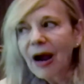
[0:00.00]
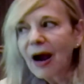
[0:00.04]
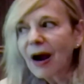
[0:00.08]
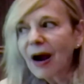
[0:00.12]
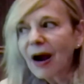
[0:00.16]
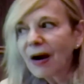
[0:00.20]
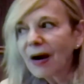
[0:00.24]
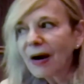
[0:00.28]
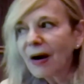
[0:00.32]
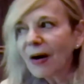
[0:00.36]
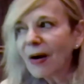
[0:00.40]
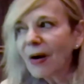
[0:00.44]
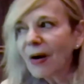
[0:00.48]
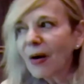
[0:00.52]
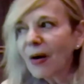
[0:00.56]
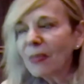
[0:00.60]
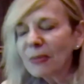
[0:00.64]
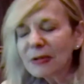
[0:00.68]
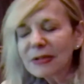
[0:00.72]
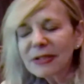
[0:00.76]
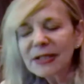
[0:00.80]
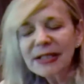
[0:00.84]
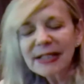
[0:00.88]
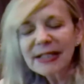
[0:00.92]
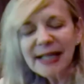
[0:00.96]
our
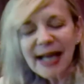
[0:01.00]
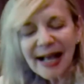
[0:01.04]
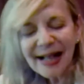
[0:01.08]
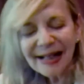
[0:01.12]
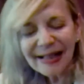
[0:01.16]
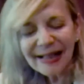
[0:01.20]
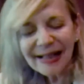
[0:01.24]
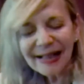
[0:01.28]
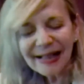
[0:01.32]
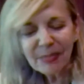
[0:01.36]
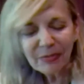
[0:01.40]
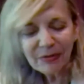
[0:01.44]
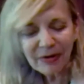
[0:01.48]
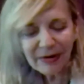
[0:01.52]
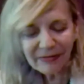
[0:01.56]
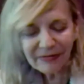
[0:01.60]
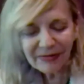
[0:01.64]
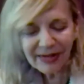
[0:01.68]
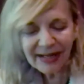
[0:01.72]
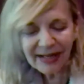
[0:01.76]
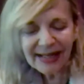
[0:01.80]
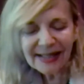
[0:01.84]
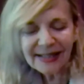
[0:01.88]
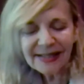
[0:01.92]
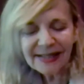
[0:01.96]
almost daily
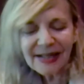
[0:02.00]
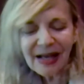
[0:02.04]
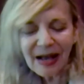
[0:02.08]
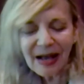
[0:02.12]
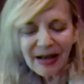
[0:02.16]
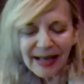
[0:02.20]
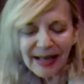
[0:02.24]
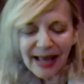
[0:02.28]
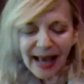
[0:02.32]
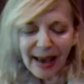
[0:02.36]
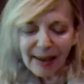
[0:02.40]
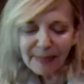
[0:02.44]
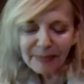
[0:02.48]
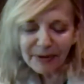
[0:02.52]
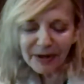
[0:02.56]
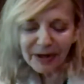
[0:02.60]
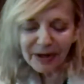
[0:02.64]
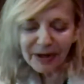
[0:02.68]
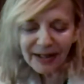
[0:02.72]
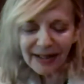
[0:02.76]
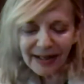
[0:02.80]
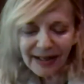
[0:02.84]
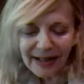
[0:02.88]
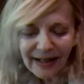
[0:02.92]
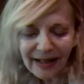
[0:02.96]
briefings on
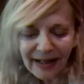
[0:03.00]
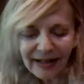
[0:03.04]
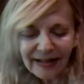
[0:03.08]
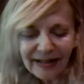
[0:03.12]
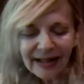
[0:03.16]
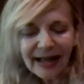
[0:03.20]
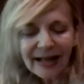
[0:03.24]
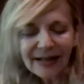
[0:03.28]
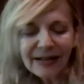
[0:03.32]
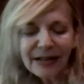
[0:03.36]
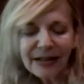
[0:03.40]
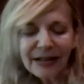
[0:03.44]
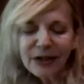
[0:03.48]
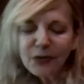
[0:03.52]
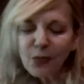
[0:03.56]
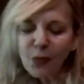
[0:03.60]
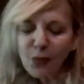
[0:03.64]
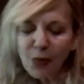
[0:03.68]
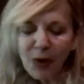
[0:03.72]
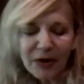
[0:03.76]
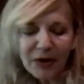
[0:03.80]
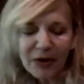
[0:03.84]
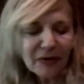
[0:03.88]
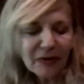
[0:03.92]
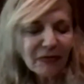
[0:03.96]
Capitol Hill and these
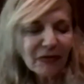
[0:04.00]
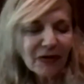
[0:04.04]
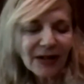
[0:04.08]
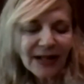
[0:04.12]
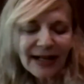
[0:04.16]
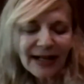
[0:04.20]
wonderful